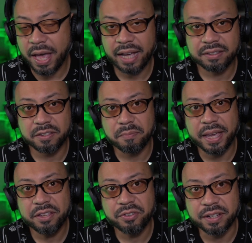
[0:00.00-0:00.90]
back to the
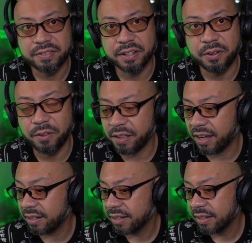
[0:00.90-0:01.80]
Matrix and all
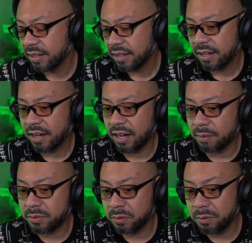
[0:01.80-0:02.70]
that,
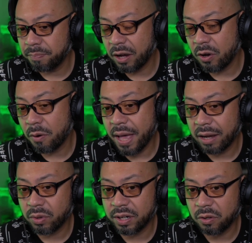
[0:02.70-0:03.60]
to go
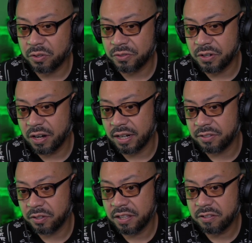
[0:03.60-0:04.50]
back where it all
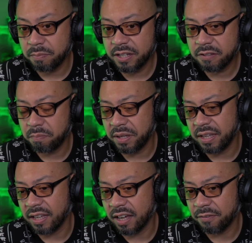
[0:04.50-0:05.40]
started. So this must
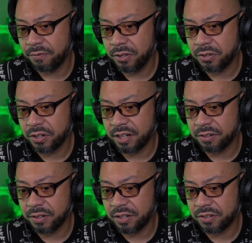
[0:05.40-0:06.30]
be a future
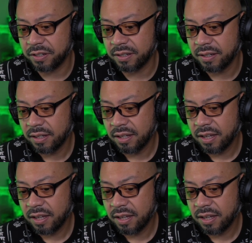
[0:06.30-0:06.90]
iteration.